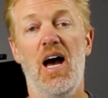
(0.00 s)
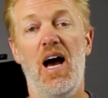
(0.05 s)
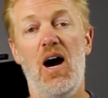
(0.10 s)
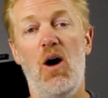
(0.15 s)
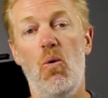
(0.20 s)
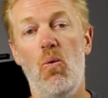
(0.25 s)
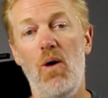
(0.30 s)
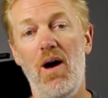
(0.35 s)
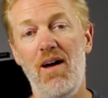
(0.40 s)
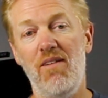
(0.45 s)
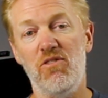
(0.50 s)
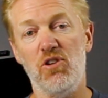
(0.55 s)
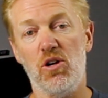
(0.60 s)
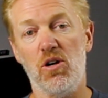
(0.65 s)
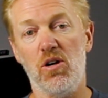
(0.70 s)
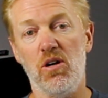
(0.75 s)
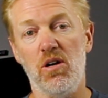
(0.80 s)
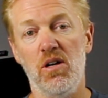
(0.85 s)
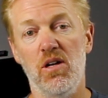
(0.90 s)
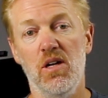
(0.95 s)

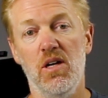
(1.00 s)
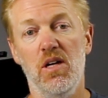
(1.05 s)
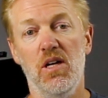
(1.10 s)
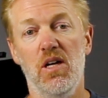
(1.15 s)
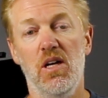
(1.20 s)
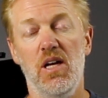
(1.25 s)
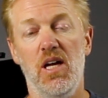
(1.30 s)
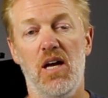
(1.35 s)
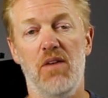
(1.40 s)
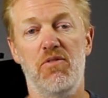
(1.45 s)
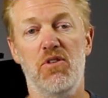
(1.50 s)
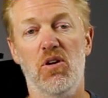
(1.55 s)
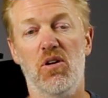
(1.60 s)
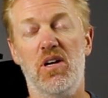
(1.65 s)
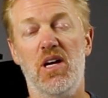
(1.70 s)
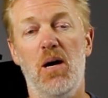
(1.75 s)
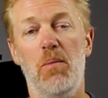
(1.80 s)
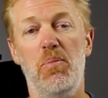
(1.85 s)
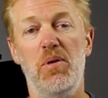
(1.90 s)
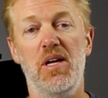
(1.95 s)
However, if your
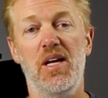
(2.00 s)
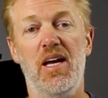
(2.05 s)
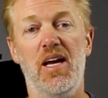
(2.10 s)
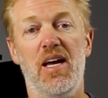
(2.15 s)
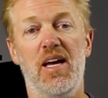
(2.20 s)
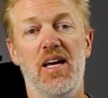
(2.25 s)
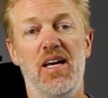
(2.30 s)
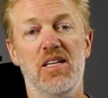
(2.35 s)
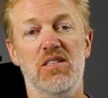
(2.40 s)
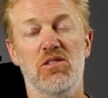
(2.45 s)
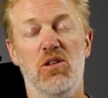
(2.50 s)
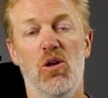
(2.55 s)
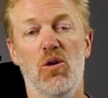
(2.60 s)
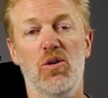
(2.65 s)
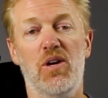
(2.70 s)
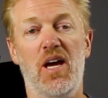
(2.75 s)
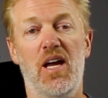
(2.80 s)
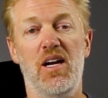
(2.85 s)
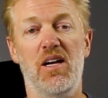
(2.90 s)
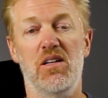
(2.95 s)
company is
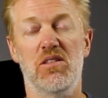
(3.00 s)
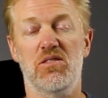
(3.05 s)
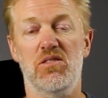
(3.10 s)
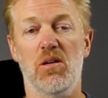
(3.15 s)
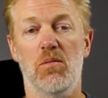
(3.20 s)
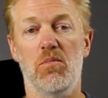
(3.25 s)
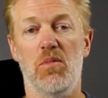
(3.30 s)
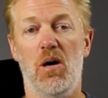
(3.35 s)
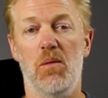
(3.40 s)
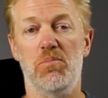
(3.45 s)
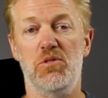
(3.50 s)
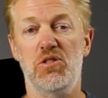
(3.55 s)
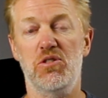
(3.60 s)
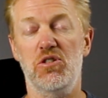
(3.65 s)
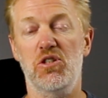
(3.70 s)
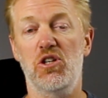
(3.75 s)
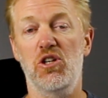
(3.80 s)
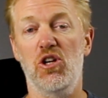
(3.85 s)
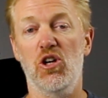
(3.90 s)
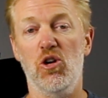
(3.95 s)
located in some
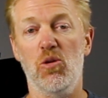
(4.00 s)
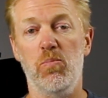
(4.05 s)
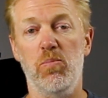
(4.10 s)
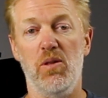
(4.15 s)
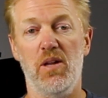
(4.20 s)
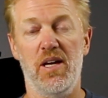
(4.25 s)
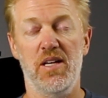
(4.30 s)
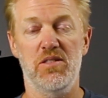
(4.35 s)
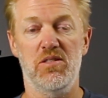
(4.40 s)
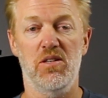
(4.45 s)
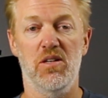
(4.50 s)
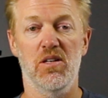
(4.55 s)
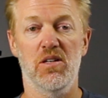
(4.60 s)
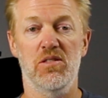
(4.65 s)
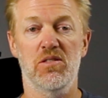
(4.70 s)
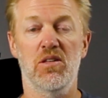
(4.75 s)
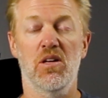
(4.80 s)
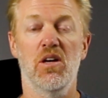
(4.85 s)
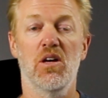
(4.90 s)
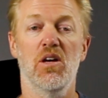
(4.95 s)
obscure
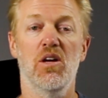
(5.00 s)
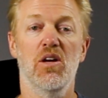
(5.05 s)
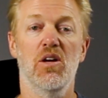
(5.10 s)
places,